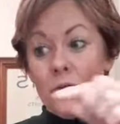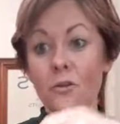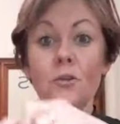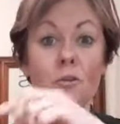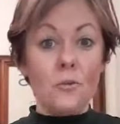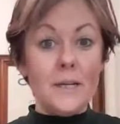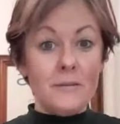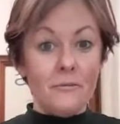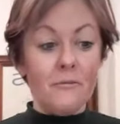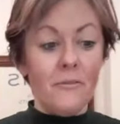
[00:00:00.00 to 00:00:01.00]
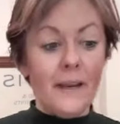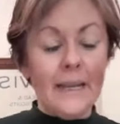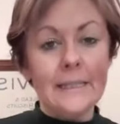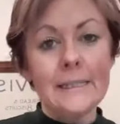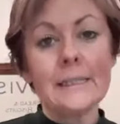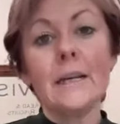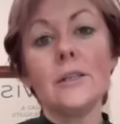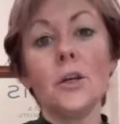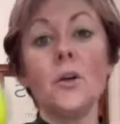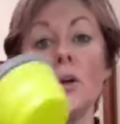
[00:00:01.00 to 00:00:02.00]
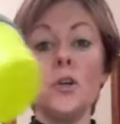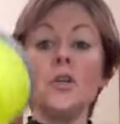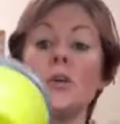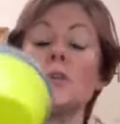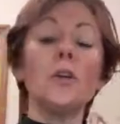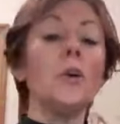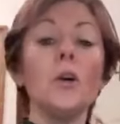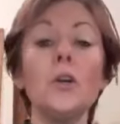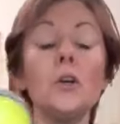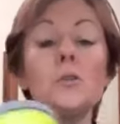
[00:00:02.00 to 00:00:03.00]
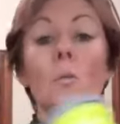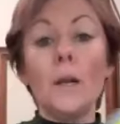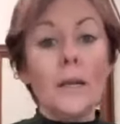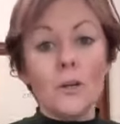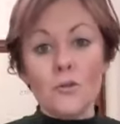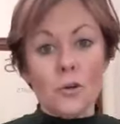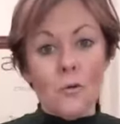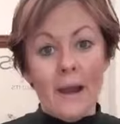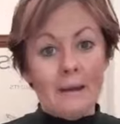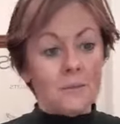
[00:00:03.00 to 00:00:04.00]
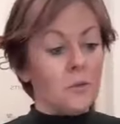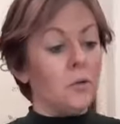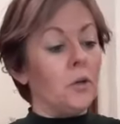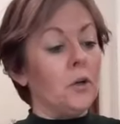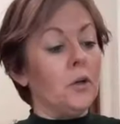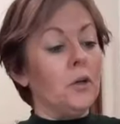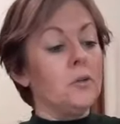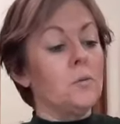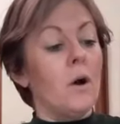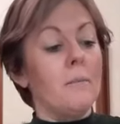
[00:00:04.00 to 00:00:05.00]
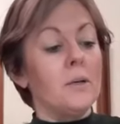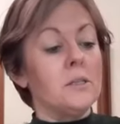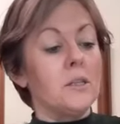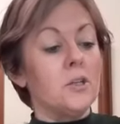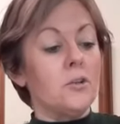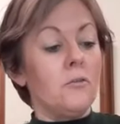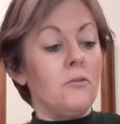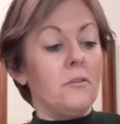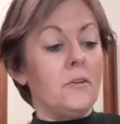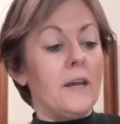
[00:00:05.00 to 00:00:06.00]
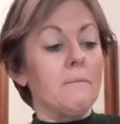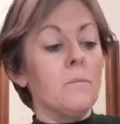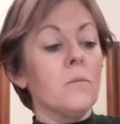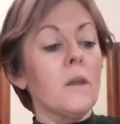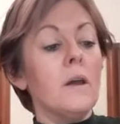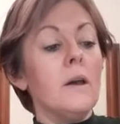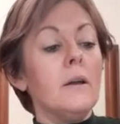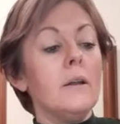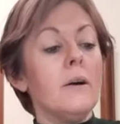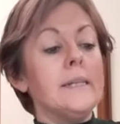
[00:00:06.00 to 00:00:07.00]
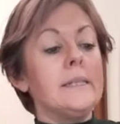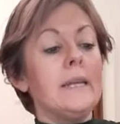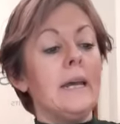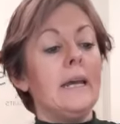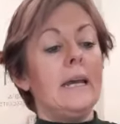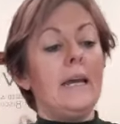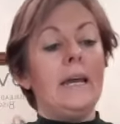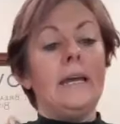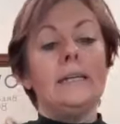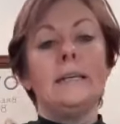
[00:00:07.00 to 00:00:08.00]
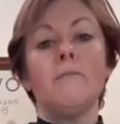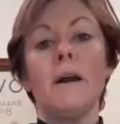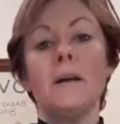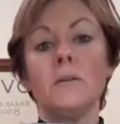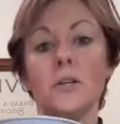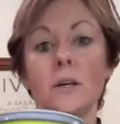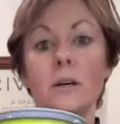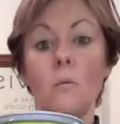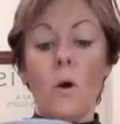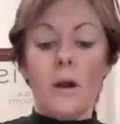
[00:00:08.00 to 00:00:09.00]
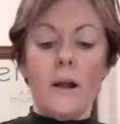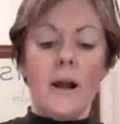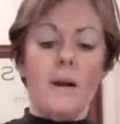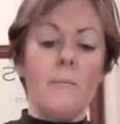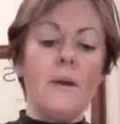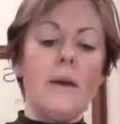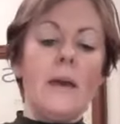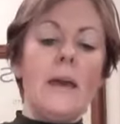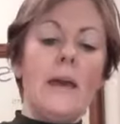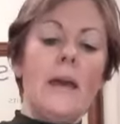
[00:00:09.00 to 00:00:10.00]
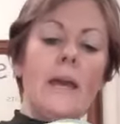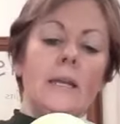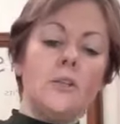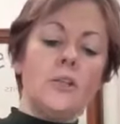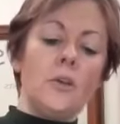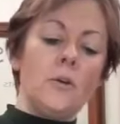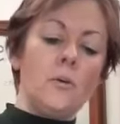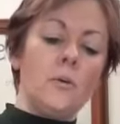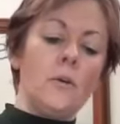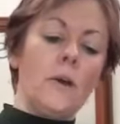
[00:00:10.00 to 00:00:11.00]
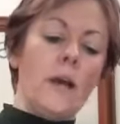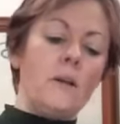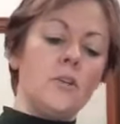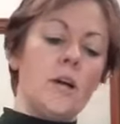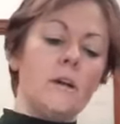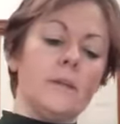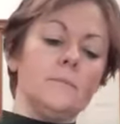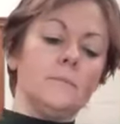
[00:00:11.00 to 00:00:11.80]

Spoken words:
the 3 different fillings. So you can choose. So you can use 100 grams or you can use what I'm using, the 250. Nice and easy round 1 cup into our jug.